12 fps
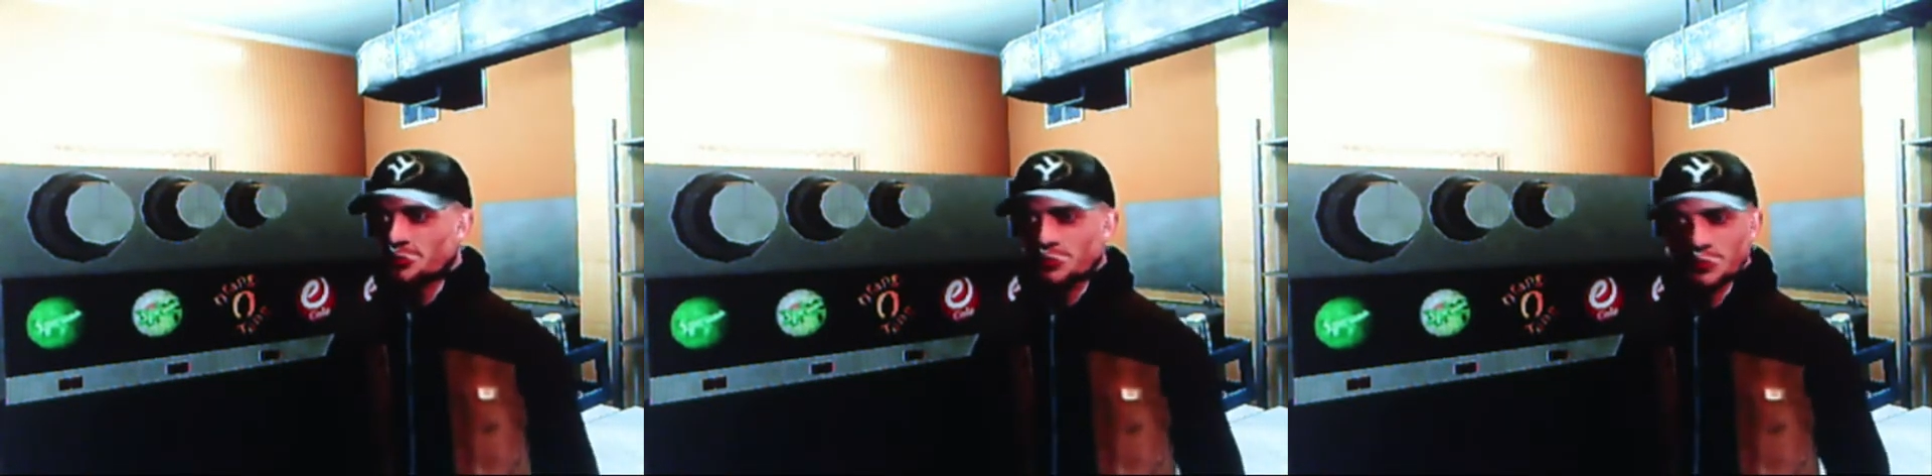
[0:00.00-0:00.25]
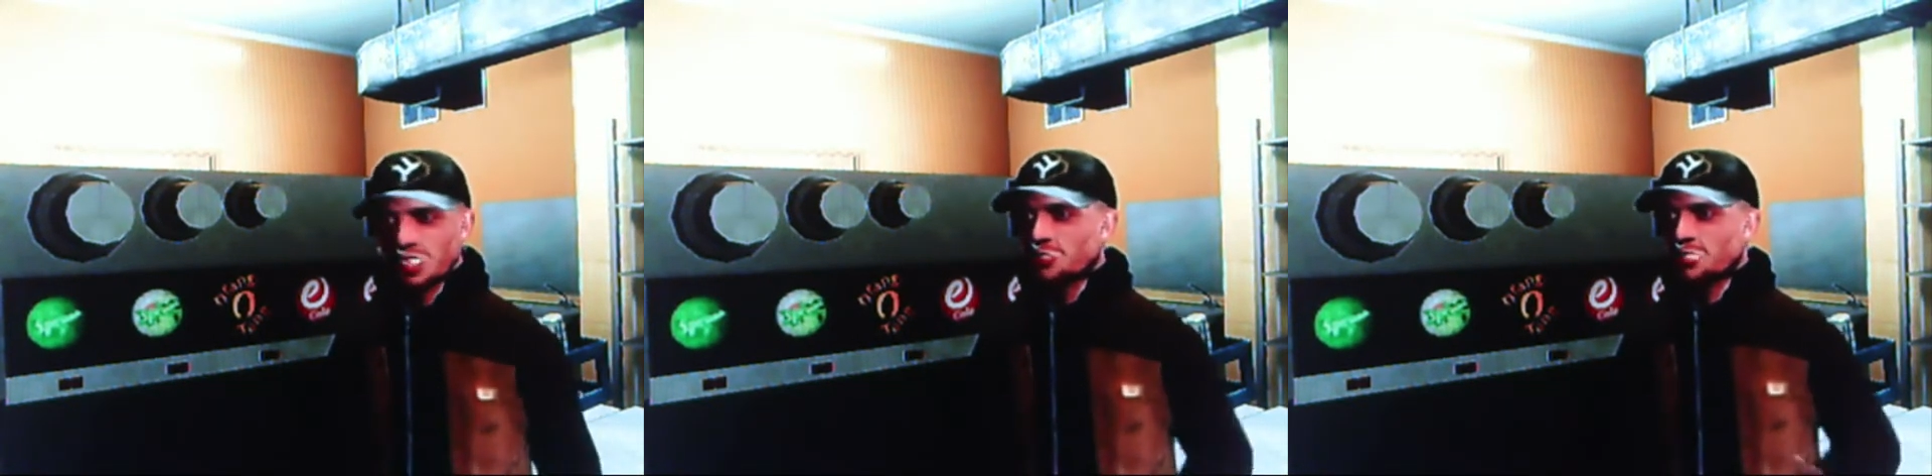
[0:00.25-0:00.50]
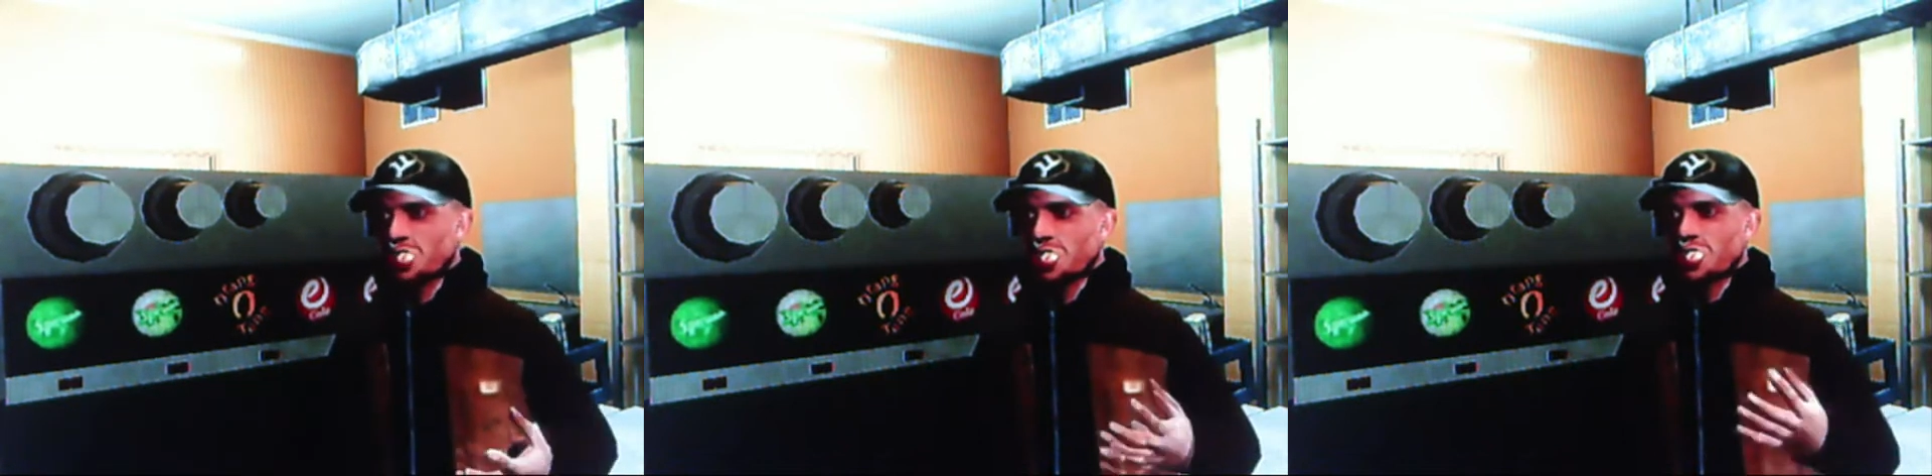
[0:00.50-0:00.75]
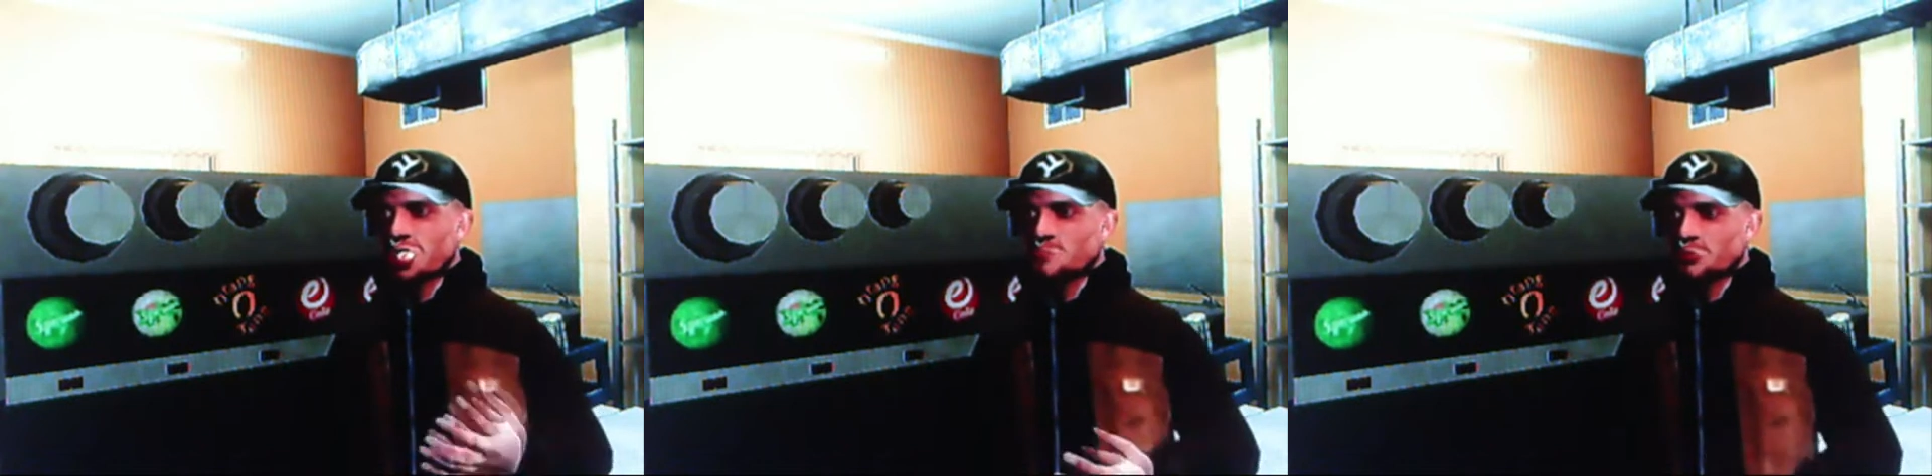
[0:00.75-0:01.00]
but it also
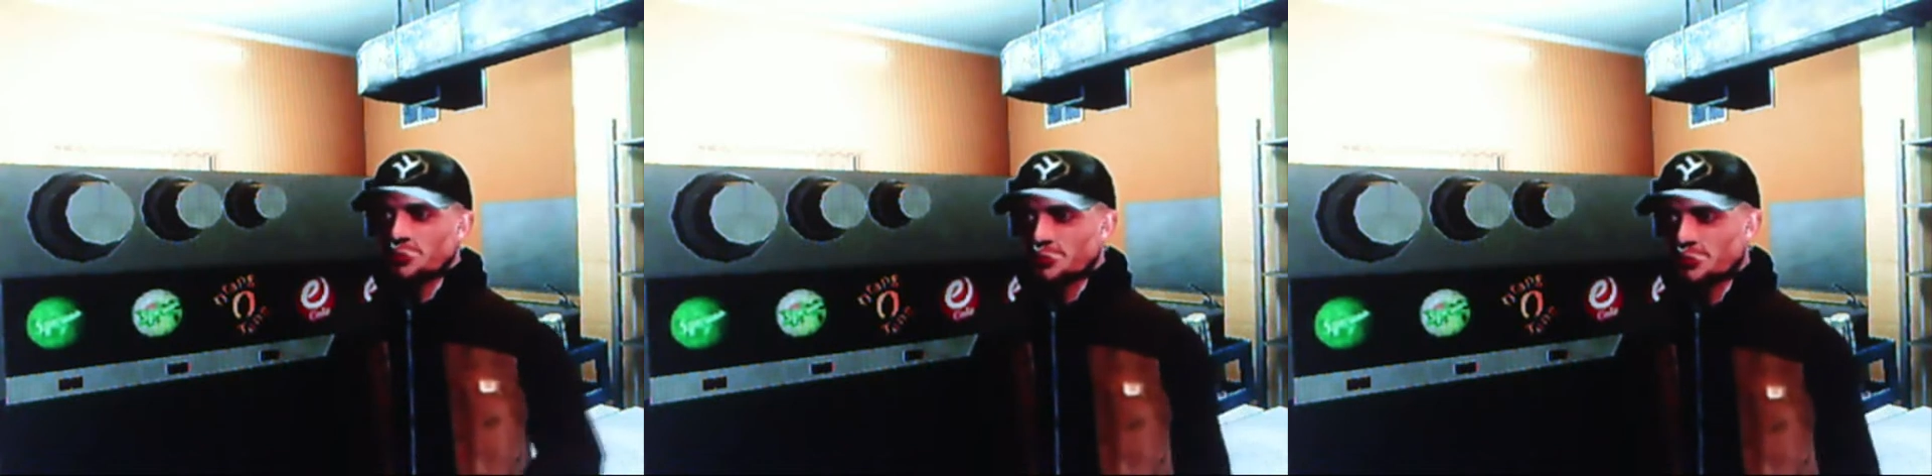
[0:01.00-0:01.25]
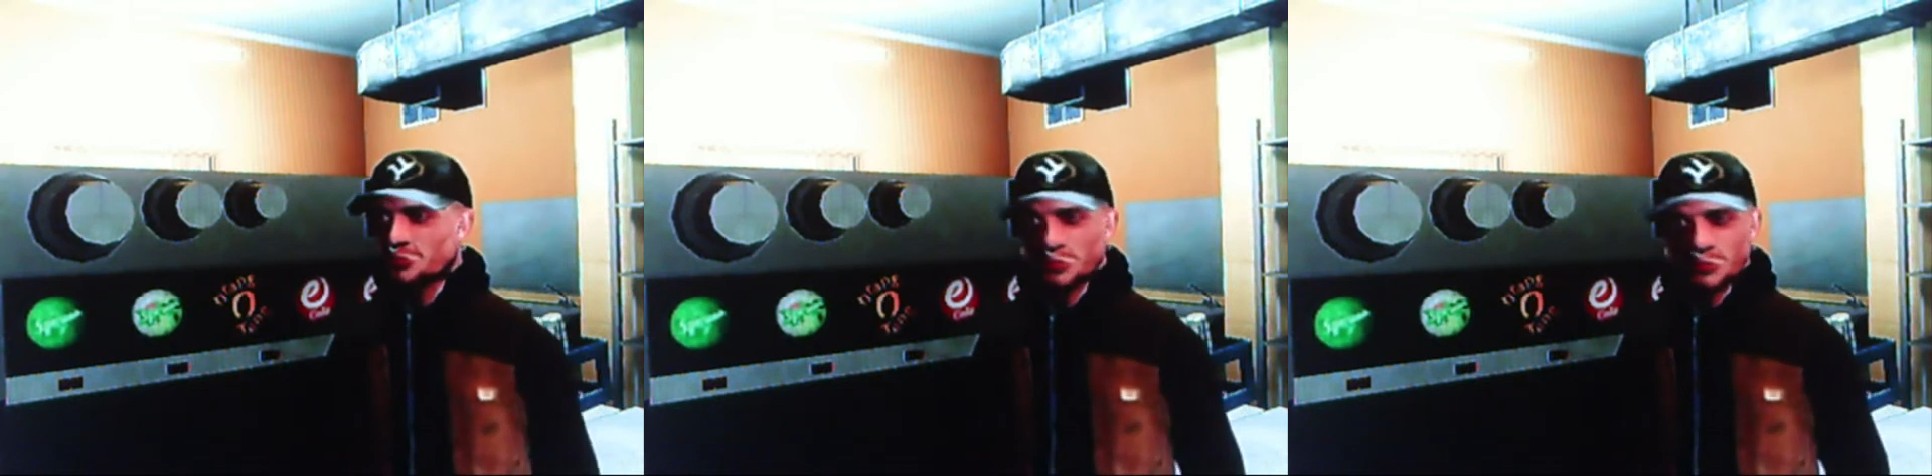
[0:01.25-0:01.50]
helps to give the